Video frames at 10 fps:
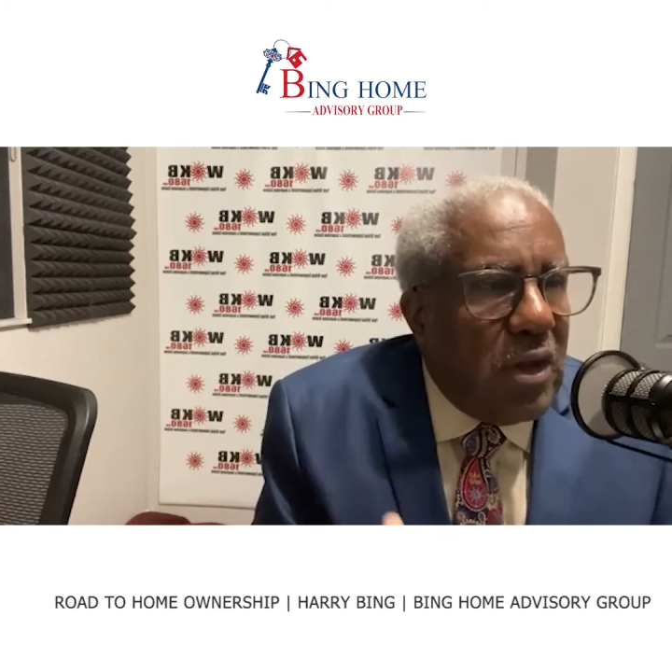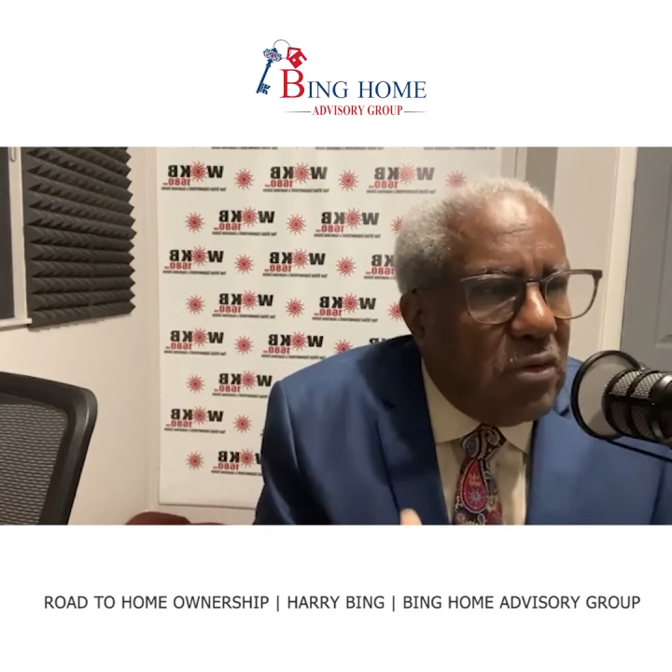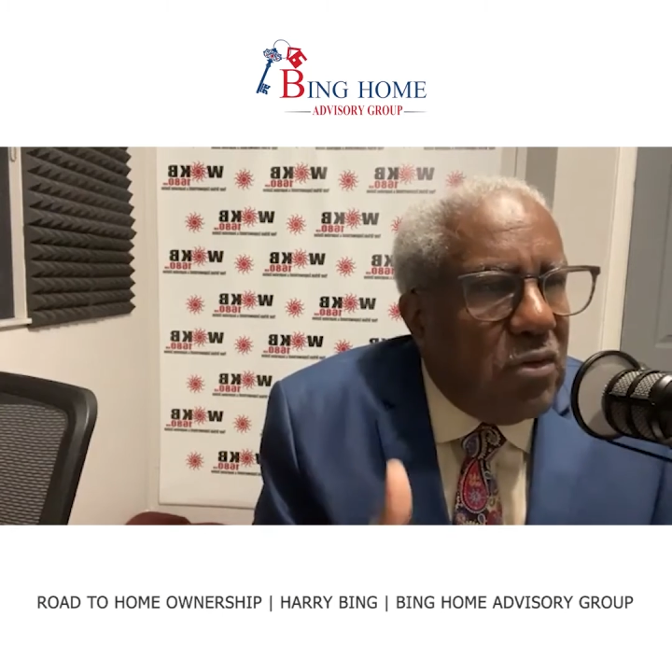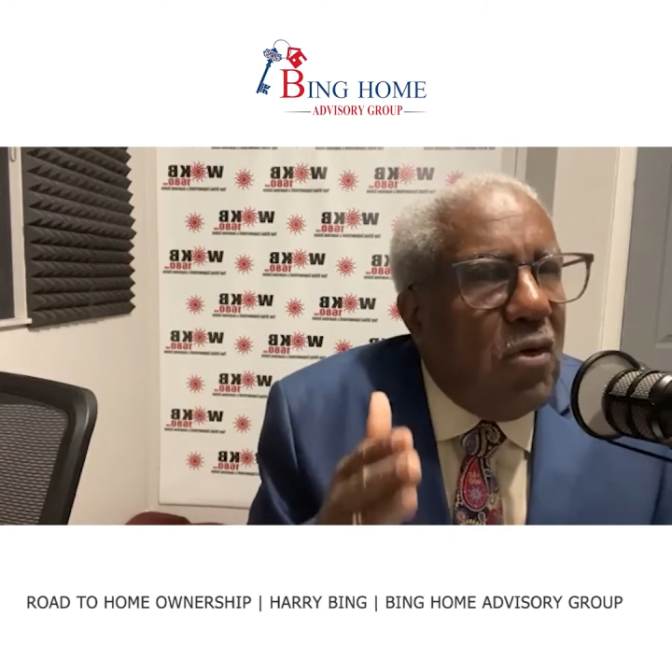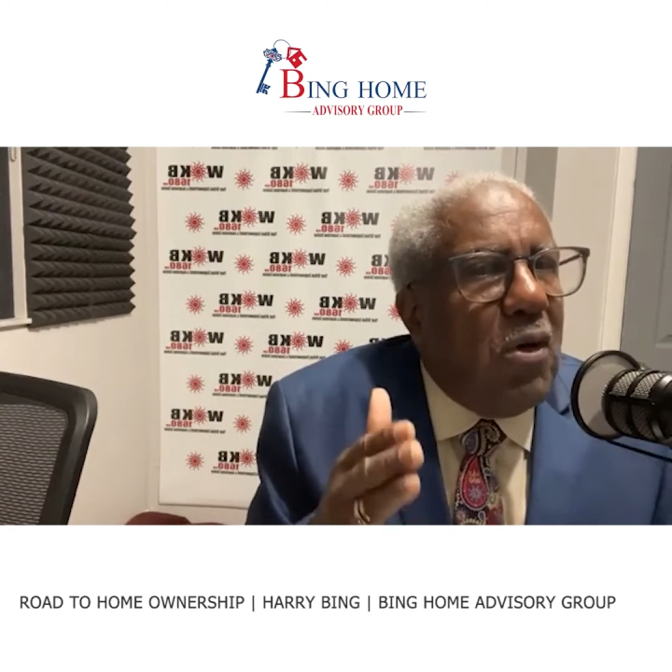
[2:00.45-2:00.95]

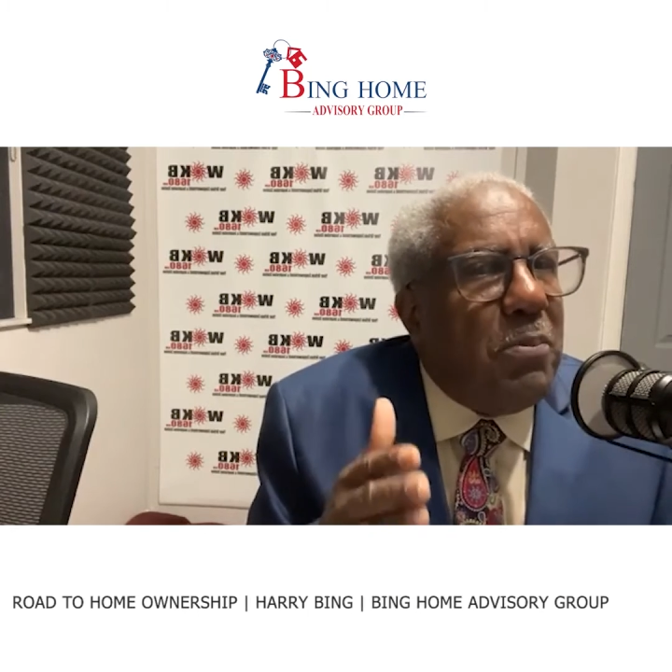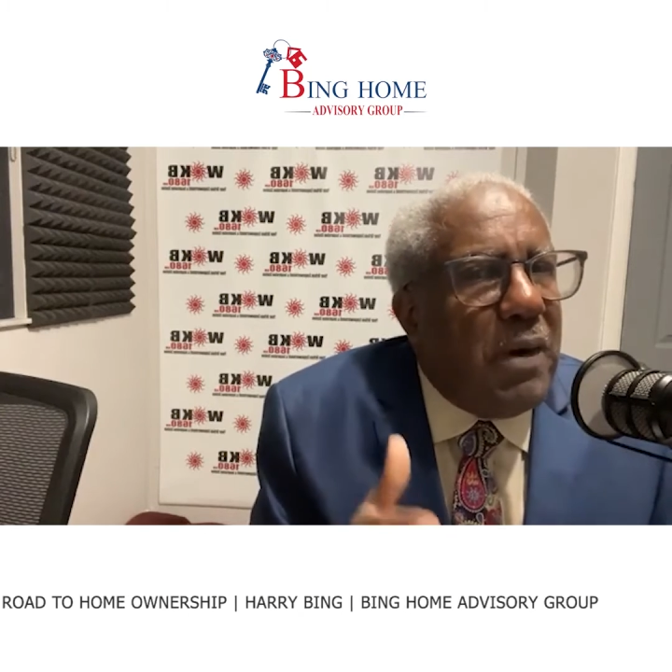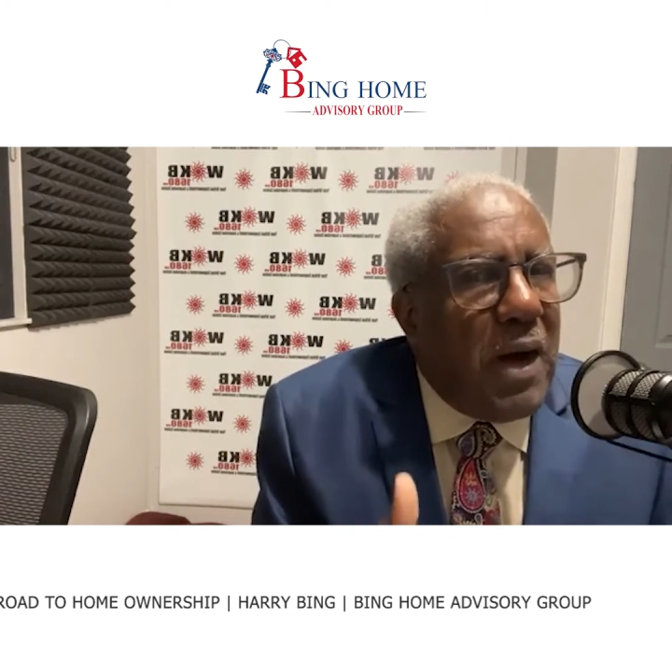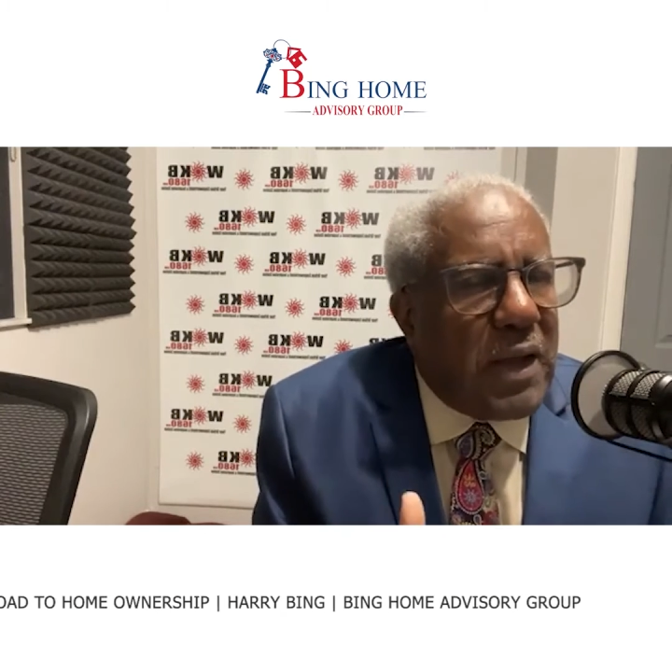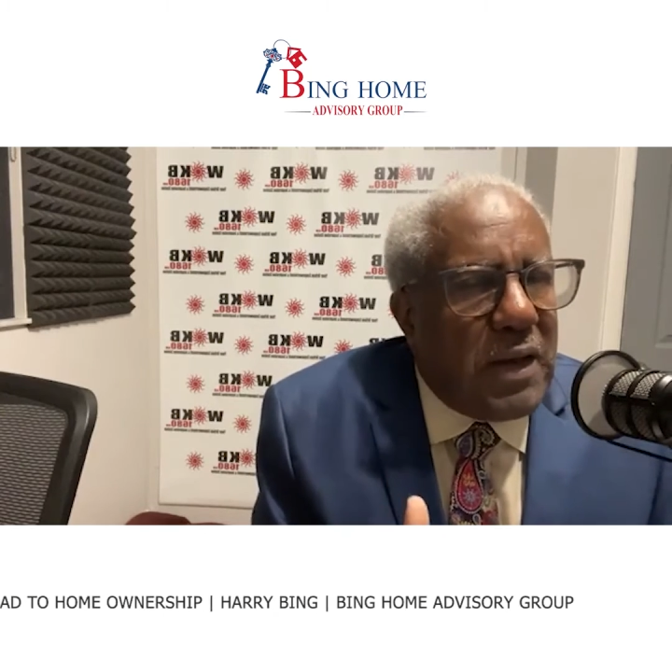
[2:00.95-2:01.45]
in
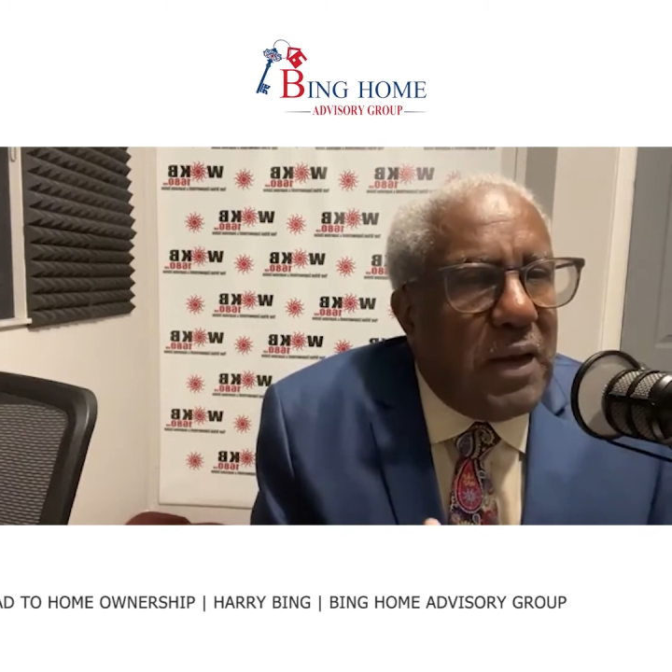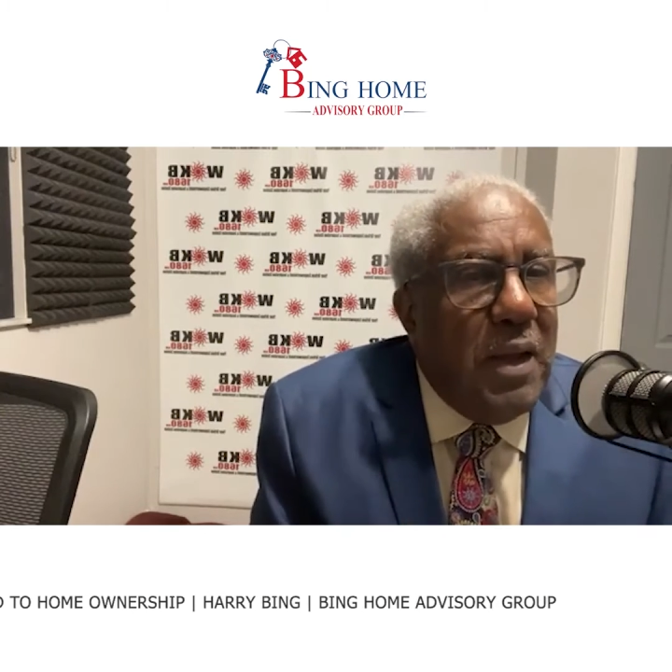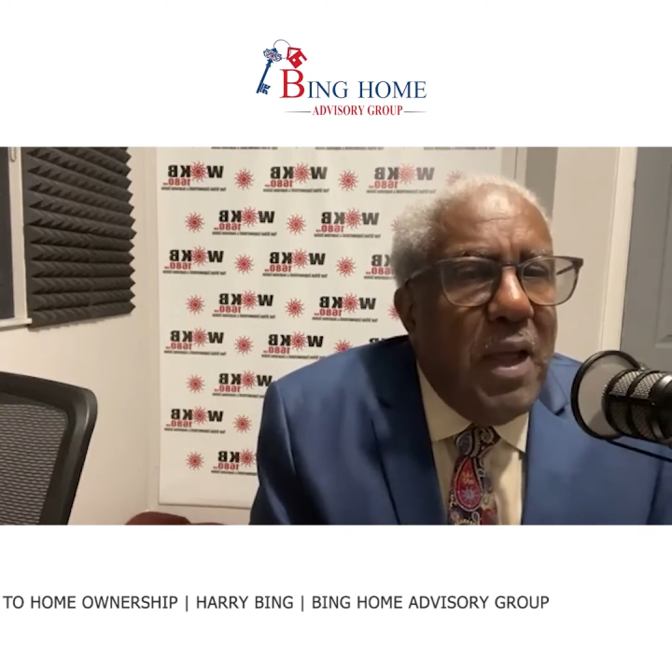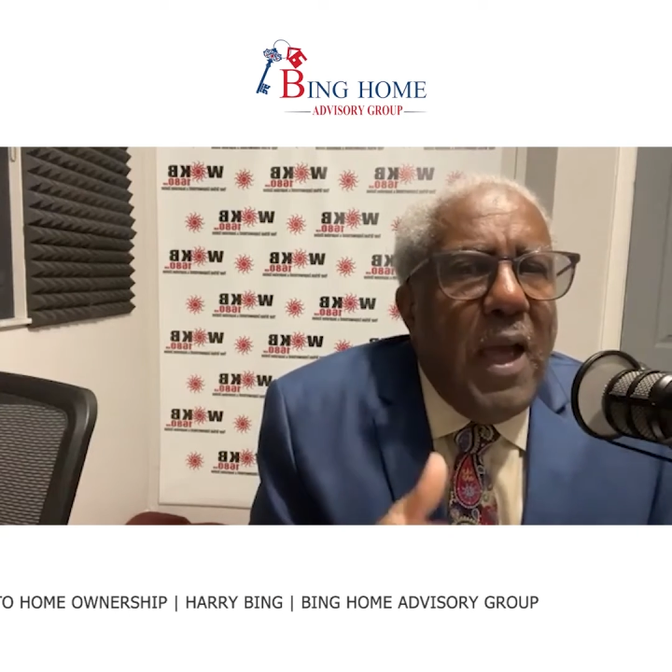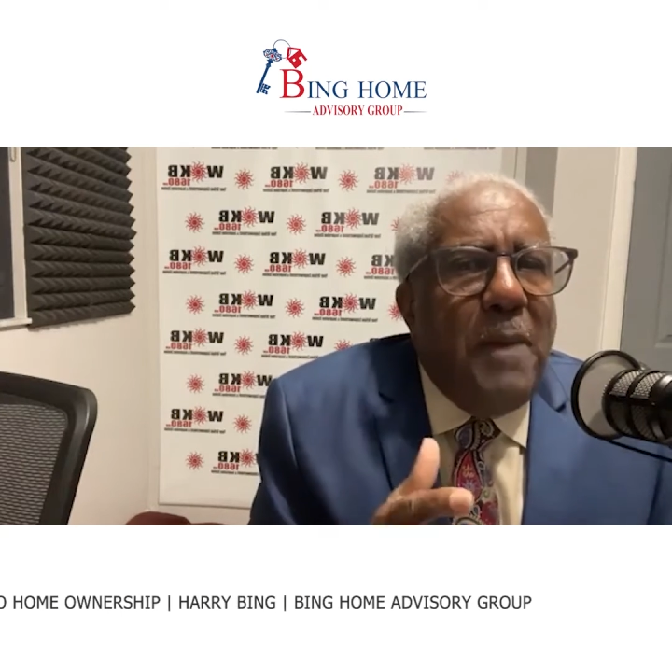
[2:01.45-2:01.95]
your pocket.